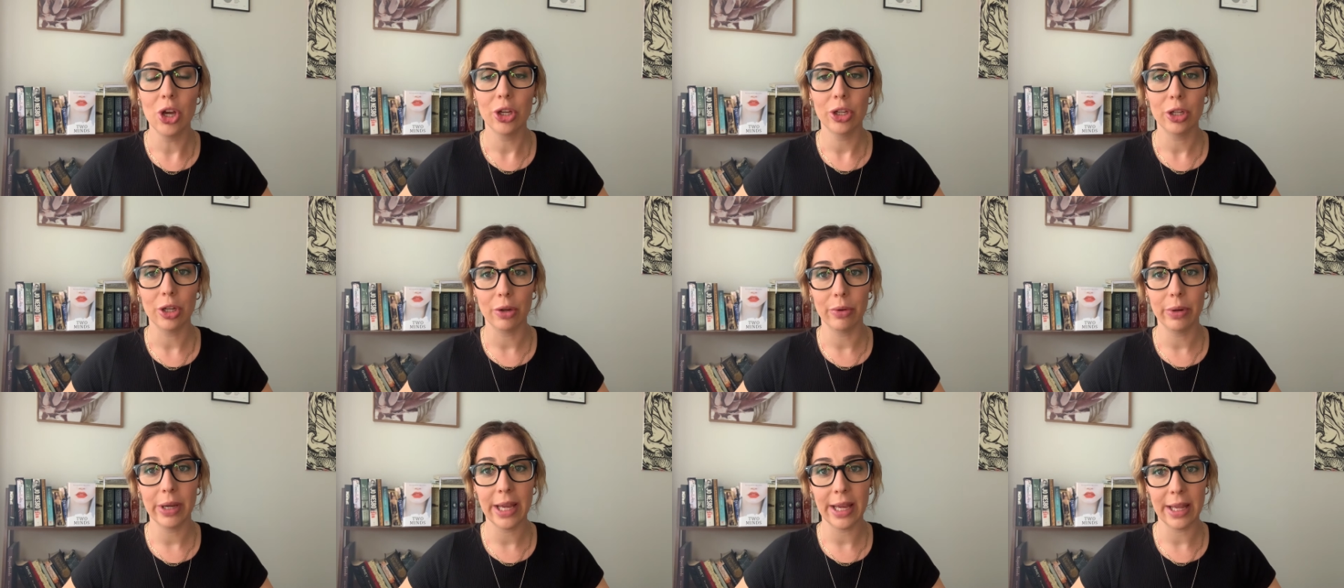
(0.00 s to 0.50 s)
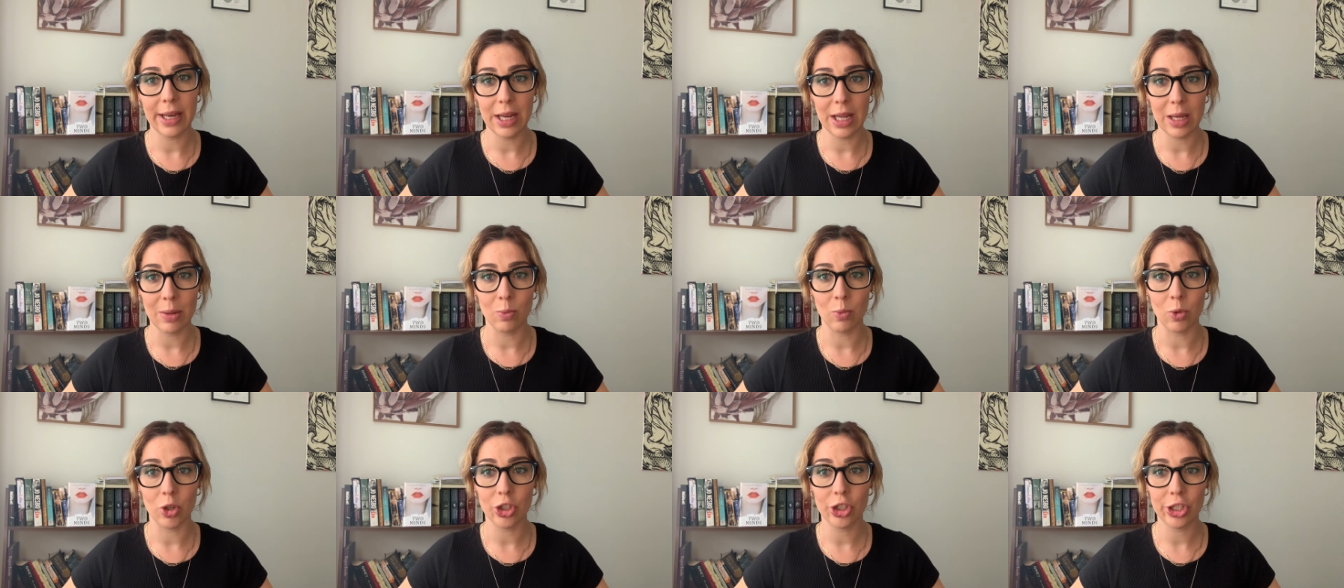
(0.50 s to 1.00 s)
go ahead
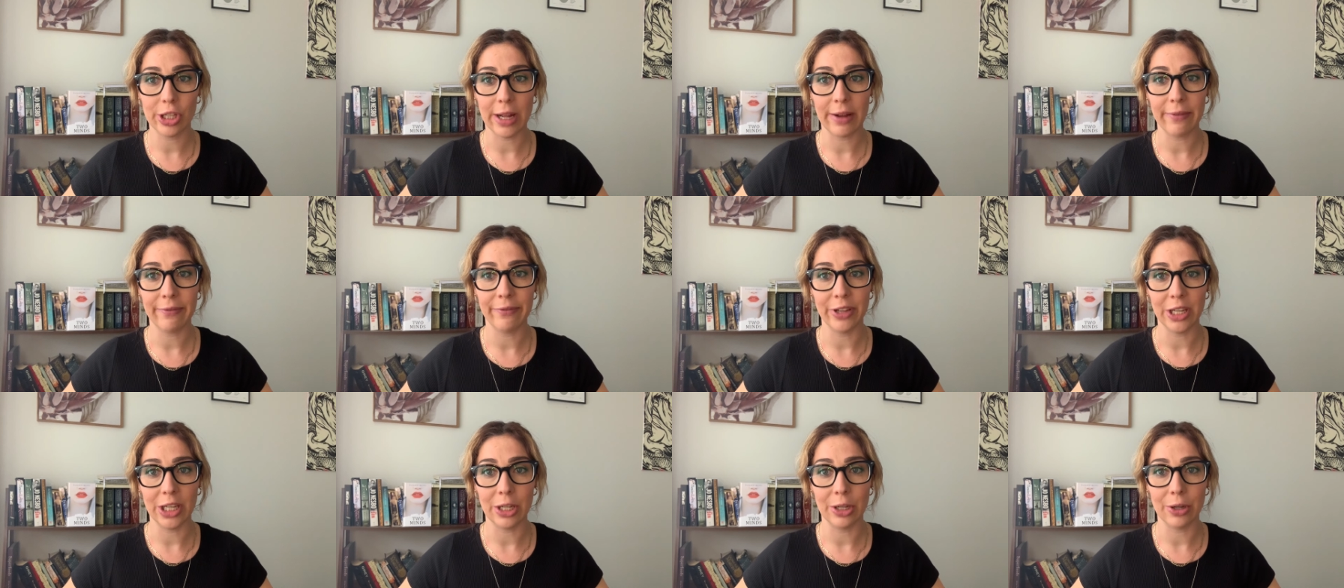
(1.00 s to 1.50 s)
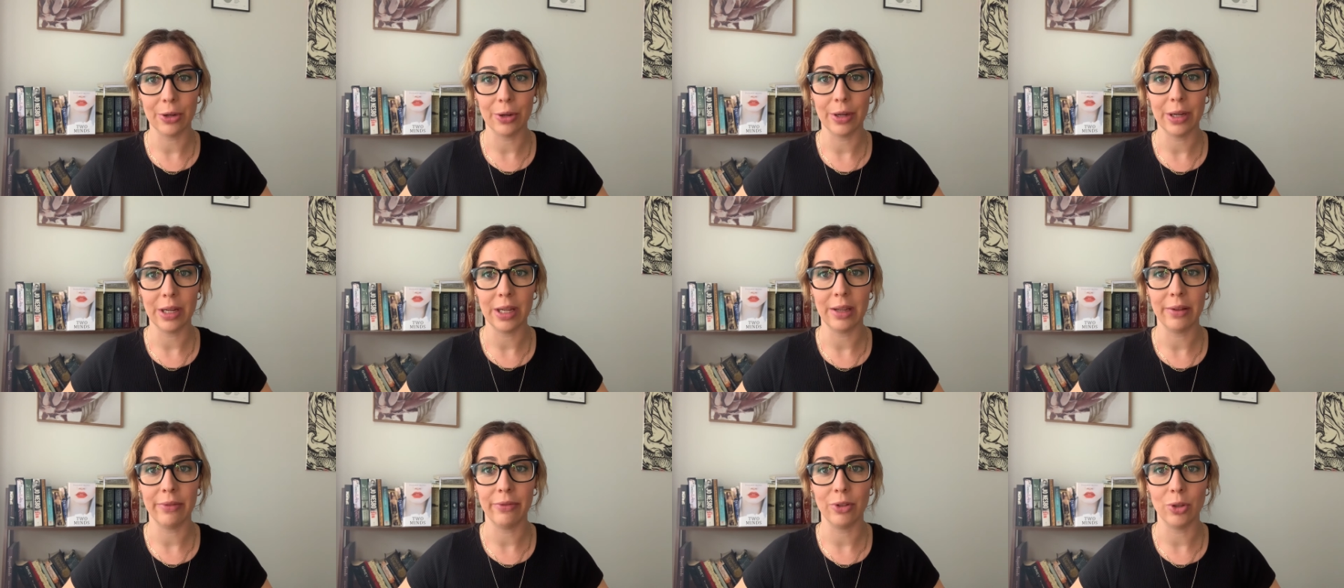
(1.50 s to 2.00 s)
and watch that video
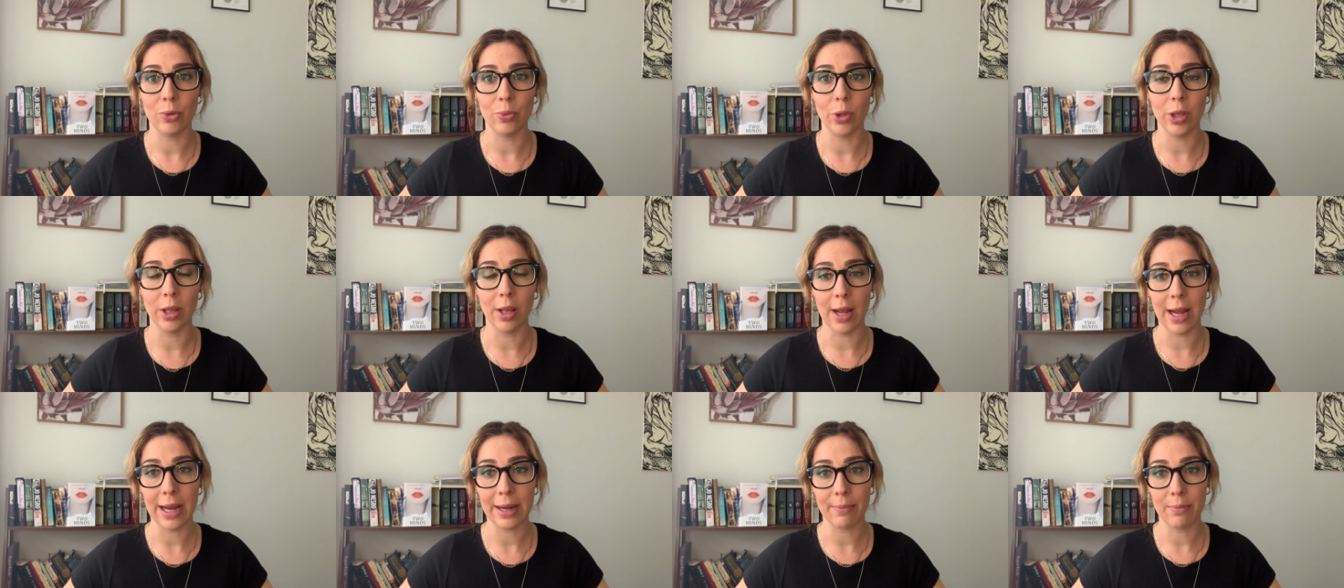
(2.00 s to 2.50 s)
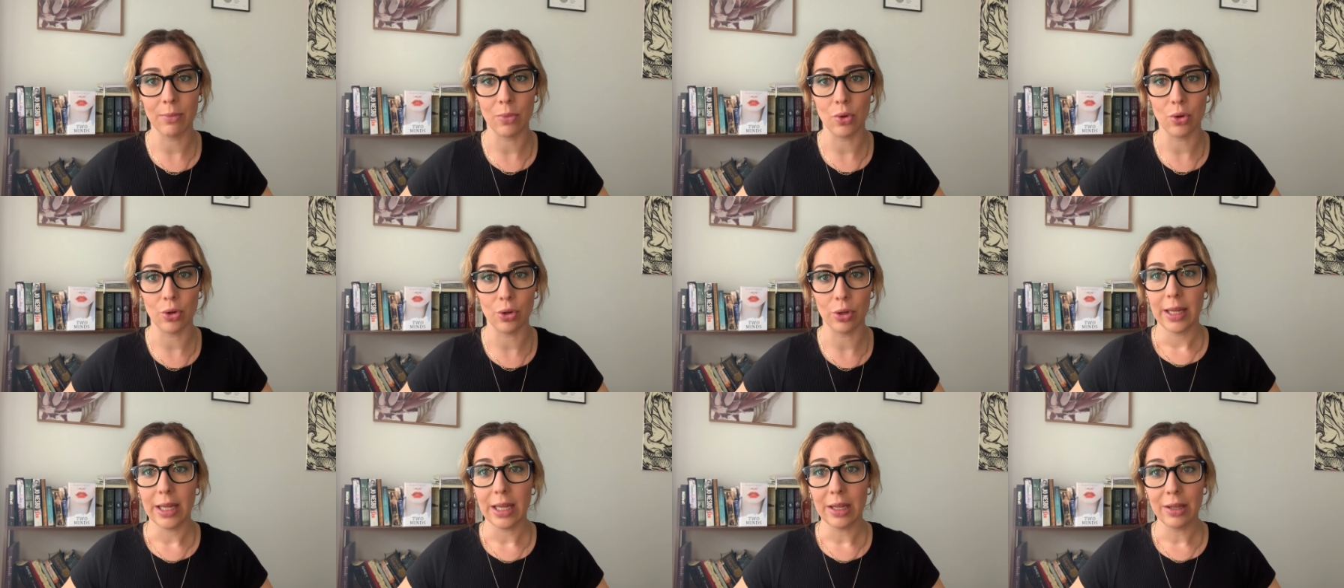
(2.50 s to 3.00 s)
if you would like
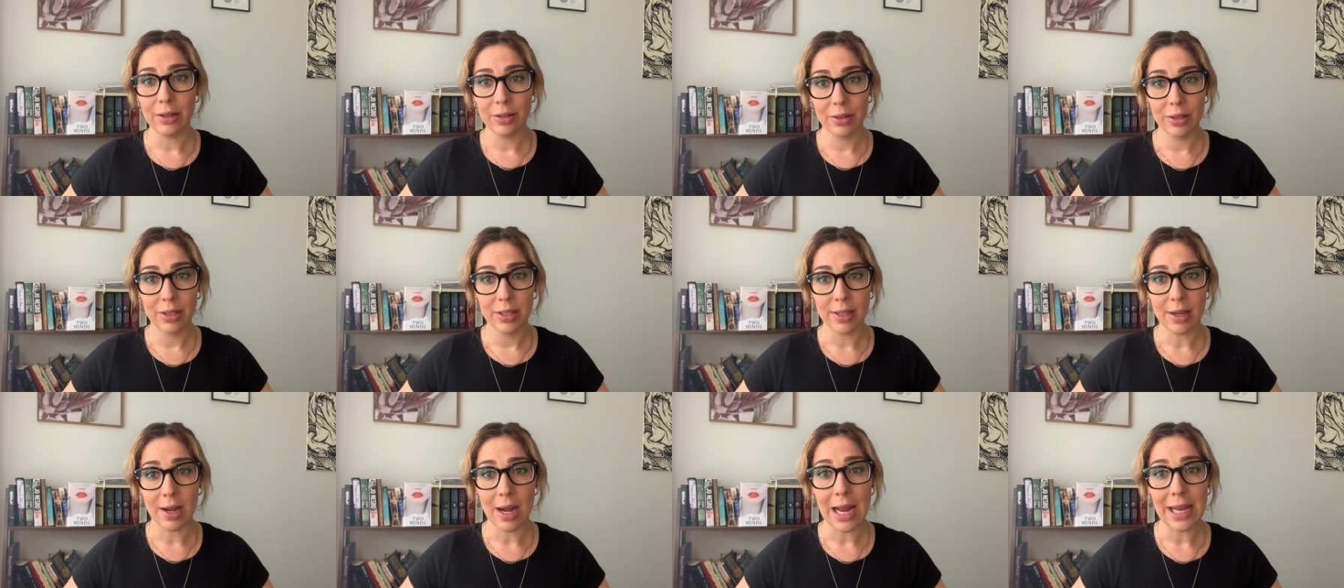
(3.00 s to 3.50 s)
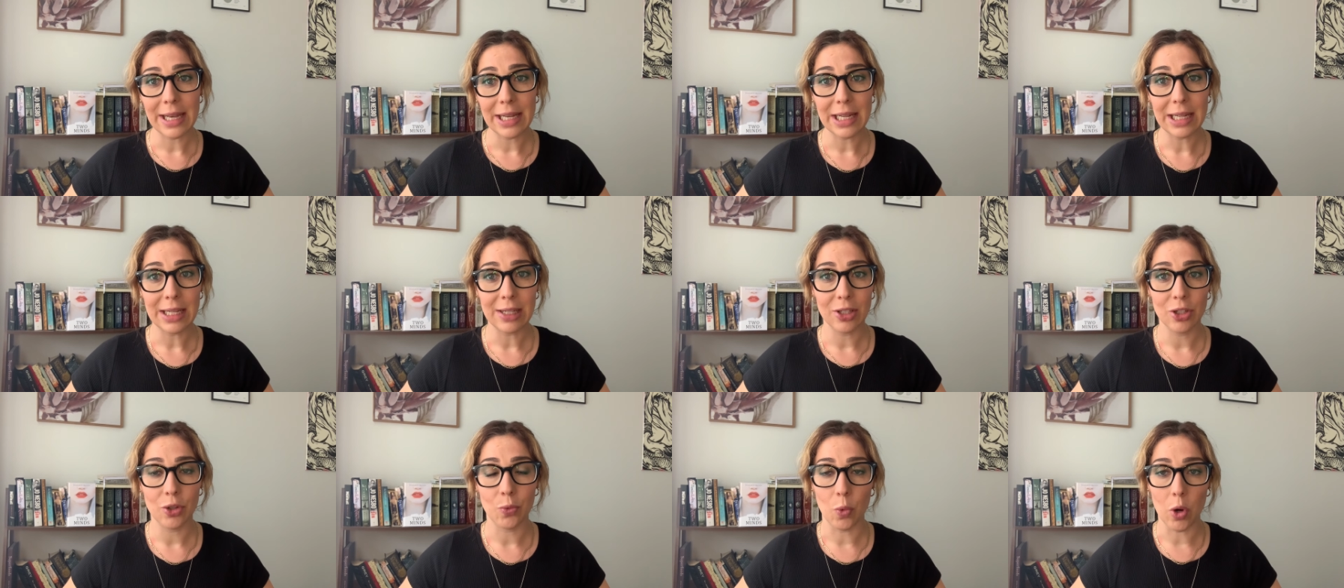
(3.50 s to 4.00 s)
more insight
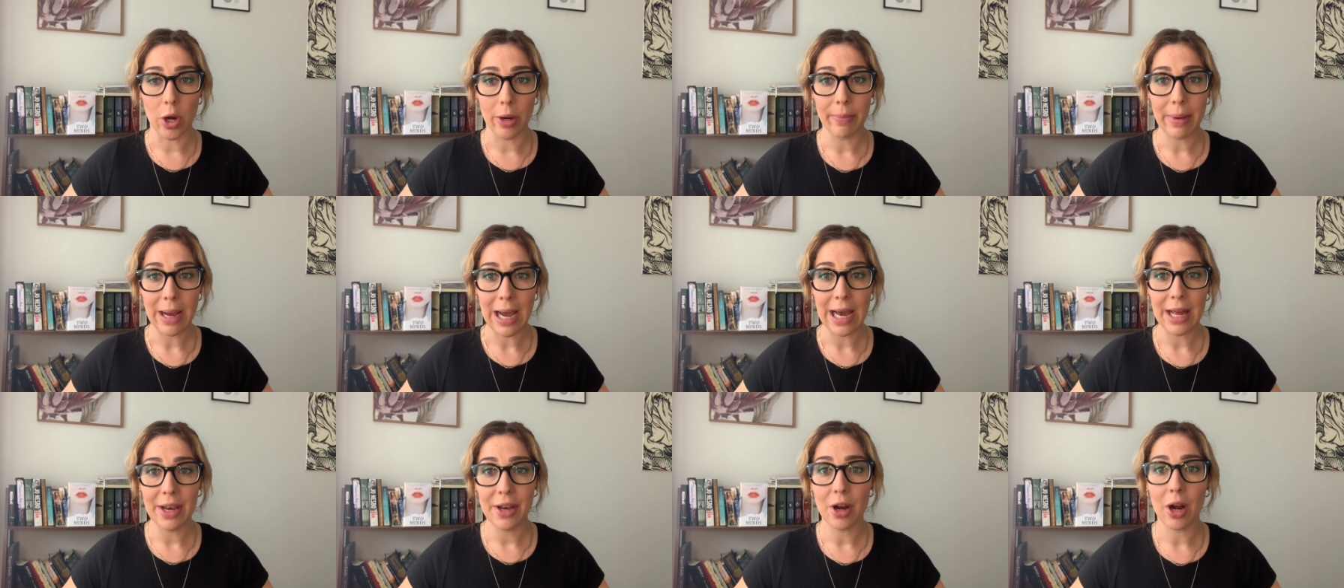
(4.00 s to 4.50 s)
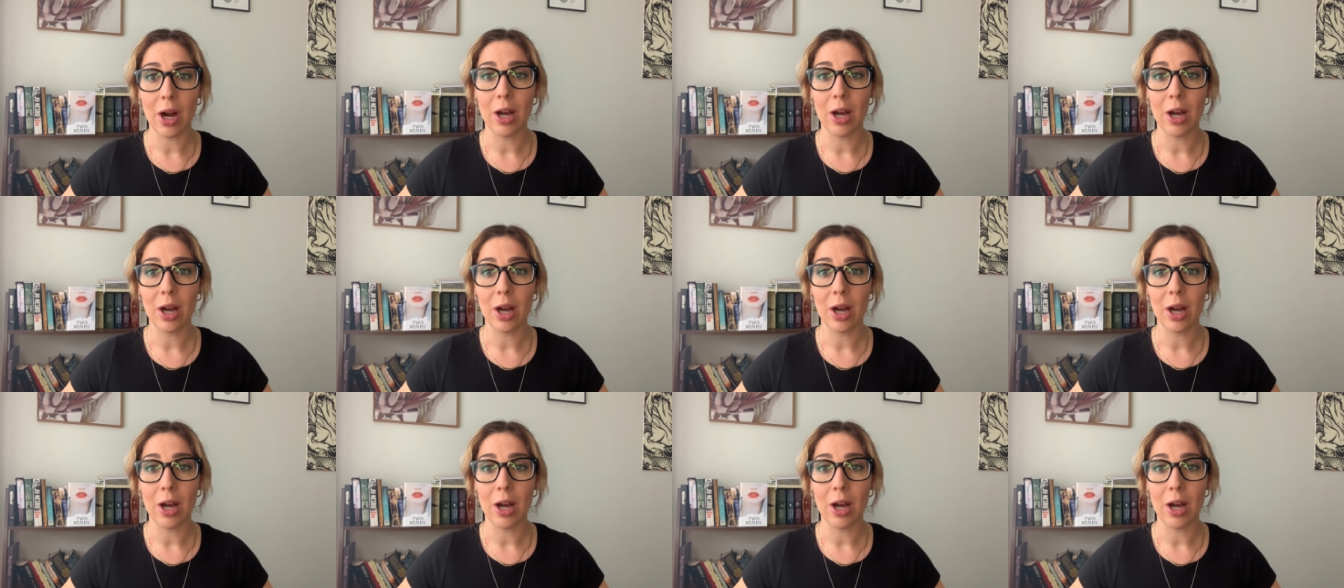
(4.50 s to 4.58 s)
into Wattpad.